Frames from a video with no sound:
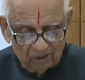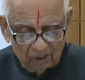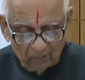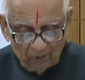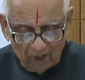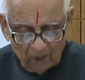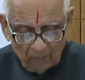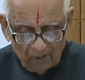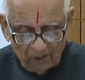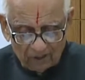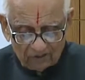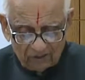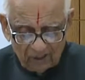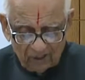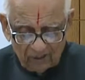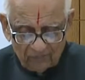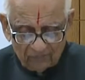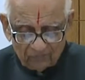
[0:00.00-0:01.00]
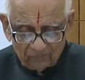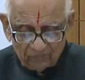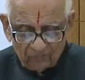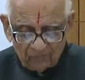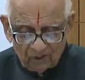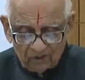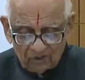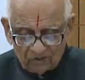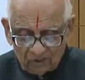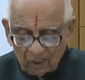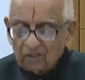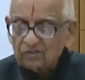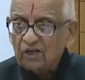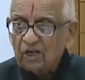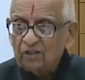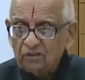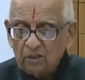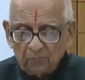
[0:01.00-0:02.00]
the Mahabharata,
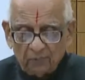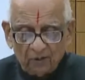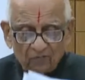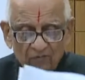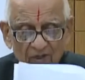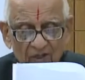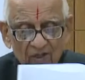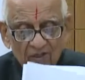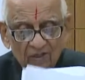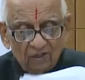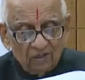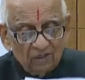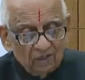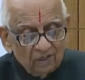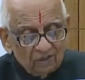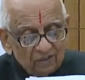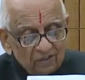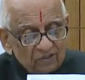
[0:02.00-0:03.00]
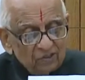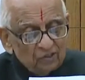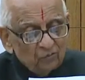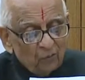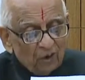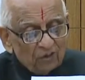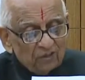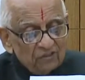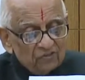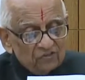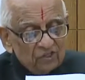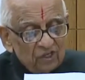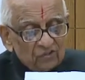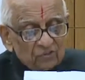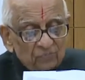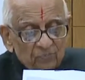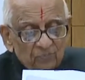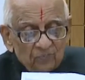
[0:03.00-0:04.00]
Shanti Parva, this is what it
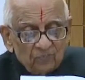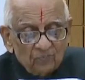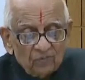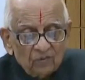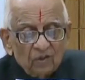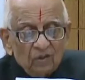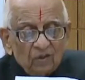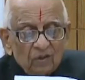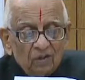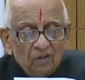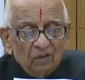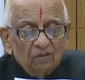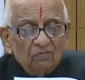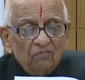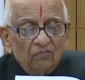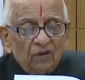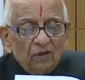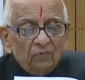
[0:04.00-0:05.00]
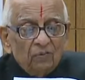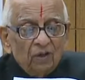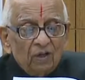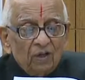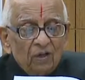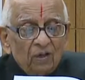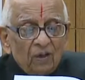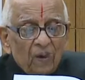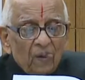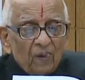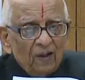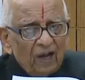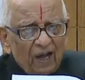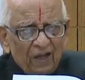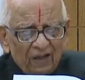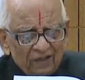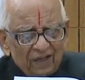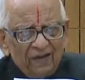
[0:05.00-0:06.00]
says. Then
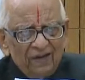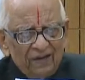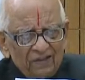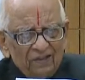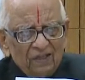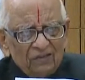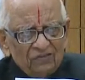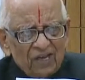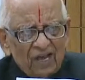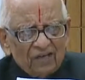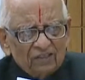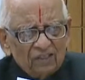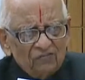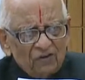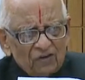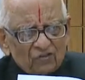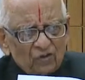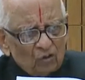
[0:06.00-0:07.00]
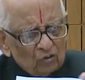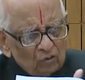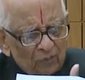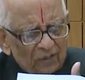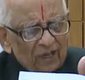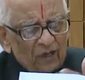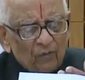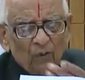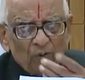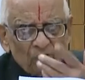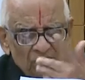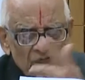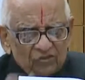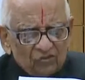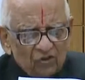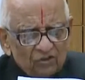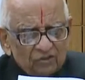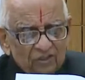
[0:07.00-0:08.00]
I can read the Sanskrit verse also, but I want to
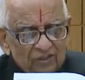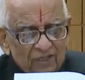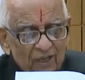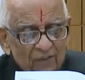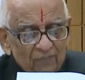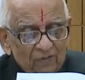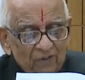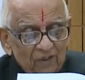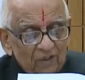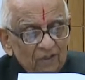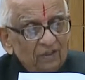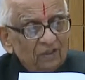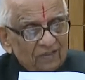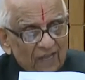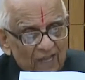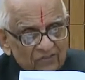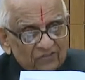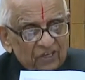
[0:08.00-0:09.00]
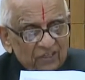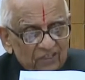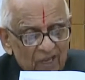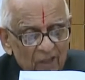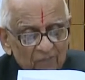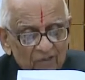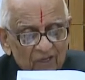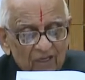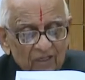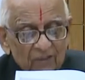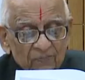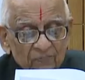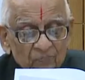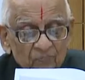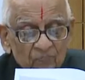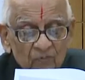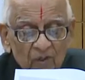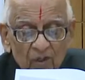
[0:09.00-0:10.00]
control the time. The translation I am reading.
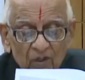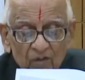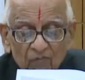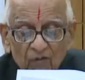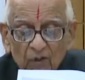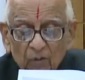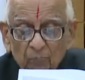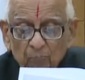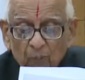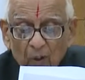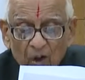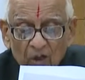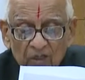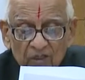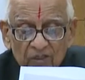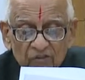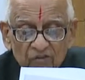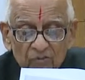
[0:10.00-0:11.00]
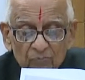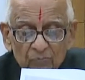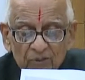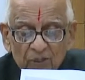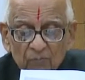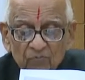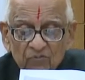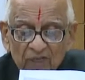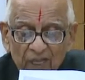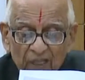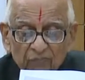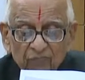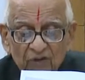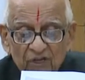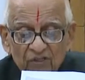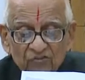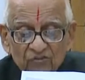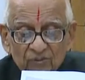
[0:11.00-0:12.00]
When politics becomes
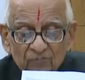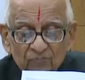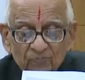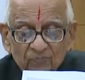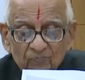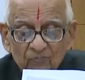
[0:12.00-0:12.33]
lifeless,